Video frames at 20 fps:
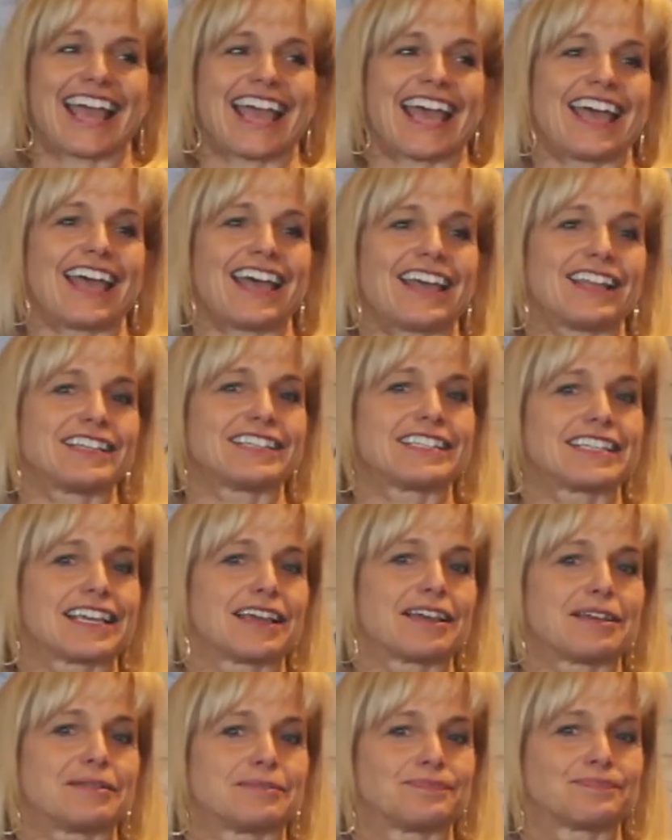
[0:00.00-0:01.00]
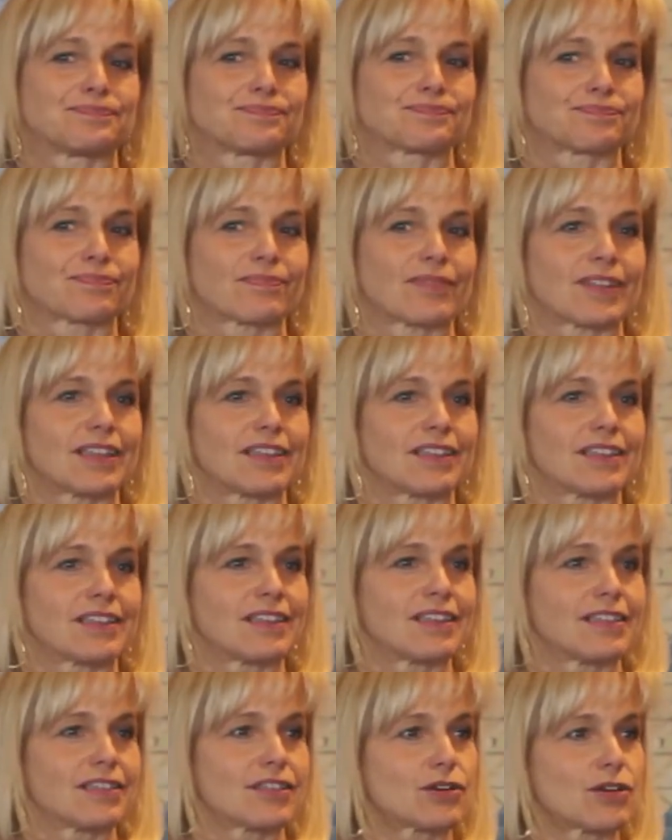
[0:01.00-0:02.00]
and um,
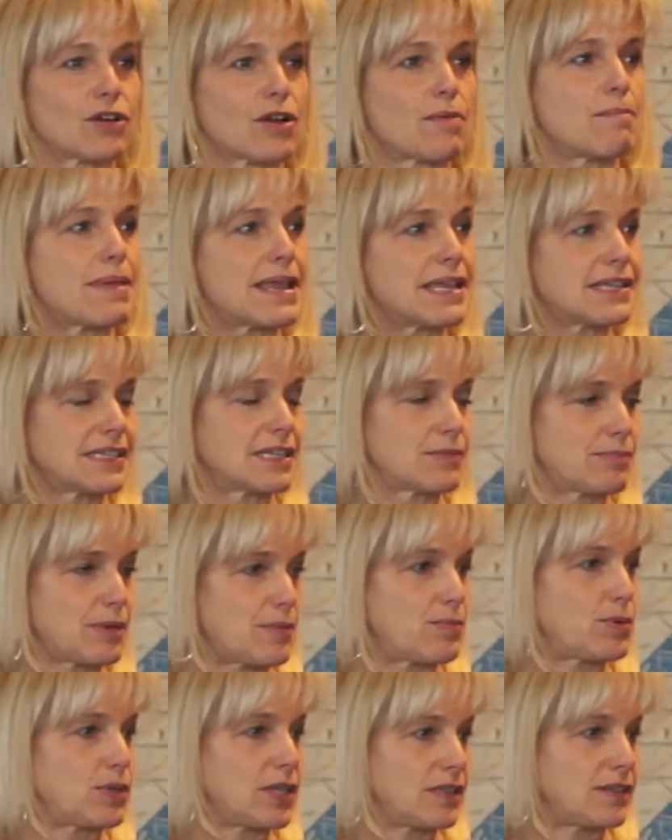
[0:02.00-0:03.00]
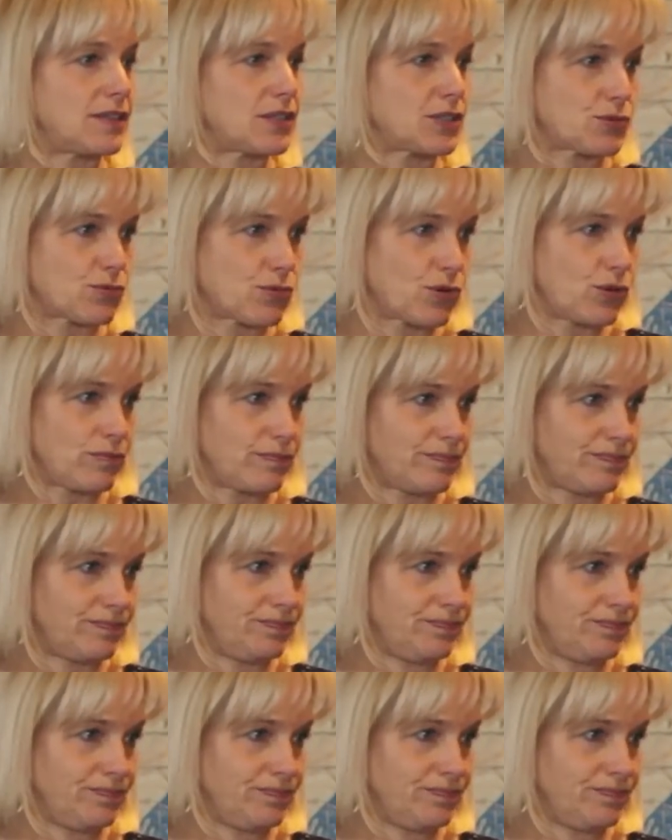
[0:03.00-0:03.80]
there are amazing people in this room.